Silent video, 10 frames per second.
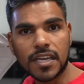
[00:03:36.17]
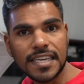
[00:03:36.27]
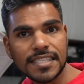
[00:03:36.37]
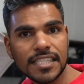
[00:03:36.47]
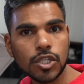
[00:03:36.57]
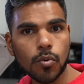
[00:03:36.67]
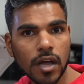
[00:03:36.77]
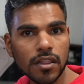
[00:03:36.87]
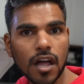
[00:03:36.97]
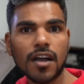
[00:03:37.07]
ECU
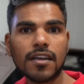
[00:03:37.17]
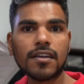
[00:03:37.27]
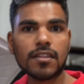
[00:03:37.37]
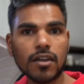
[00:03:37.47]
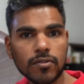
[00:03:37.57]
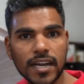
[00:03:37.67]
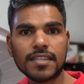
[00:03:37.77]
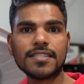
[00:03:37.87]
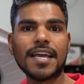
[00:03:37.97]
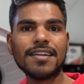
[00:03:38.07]
unlock, the
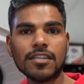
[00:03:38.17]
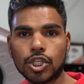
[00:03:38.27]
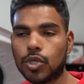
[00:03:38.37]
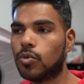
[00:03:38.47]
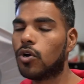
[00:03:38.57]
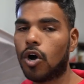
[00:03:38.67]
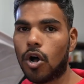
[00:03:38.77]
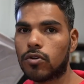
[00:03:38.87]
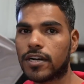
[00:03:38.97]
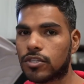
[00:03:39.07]
credits, and the tune
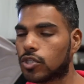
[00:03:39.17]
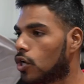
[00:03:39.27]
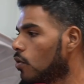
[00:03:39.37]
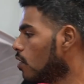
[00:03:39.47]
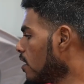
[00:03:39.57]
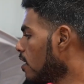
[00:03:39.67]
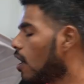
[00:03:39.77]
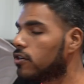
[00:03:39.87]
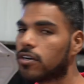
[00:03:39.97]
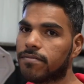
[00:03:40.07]
all ready to go.
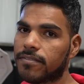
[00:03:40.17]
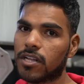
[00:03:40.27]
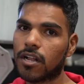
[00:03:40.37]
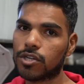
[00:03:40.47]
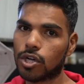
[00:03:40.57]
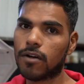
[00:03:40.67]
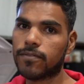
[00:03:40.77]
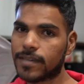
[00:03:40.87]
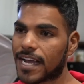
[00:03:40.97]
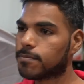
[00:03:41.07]
$150 off
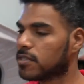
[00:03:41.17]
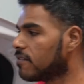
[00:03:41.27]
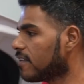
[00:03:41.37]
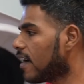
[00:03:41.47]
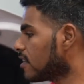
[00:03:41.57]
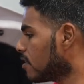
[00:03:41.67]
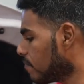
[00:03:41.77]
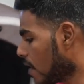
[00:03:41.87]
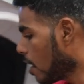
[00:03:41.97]
for that specific item.